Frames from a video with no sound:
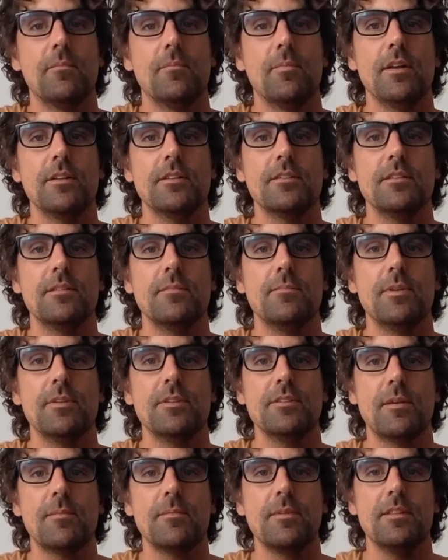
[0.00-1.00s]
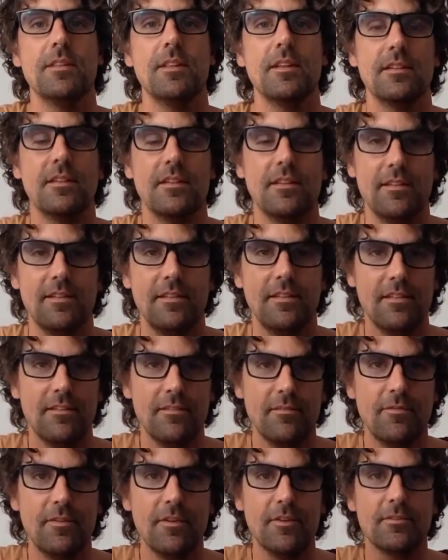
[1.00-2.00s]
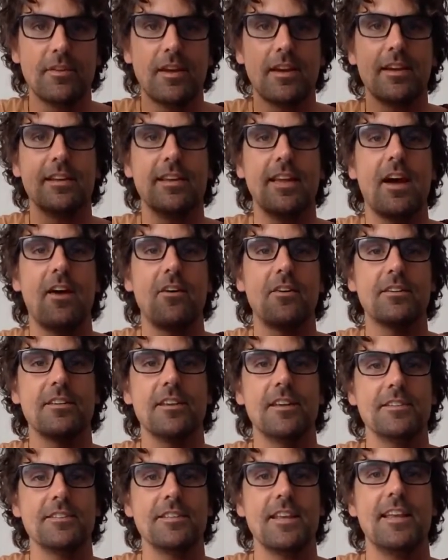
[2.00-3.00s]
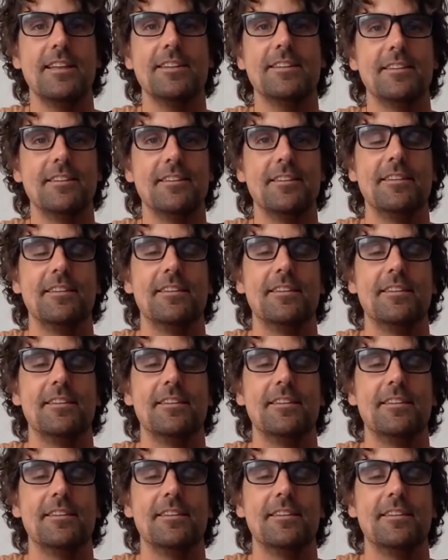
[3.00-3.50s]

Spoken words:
but something that feels like a character has entered